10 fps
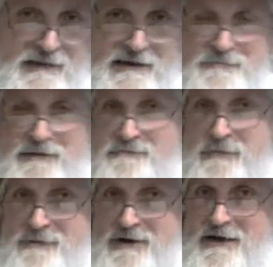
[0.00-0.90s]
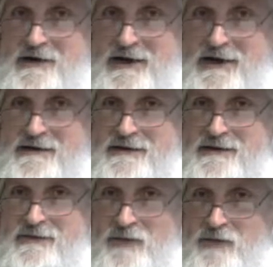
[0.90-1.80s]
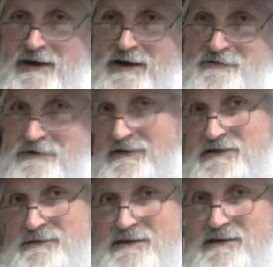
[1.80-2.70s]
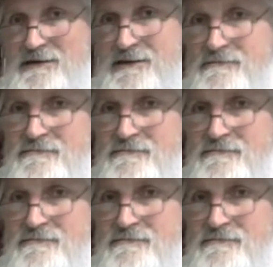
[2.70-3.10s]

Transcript: he's been preparing the way for us to return.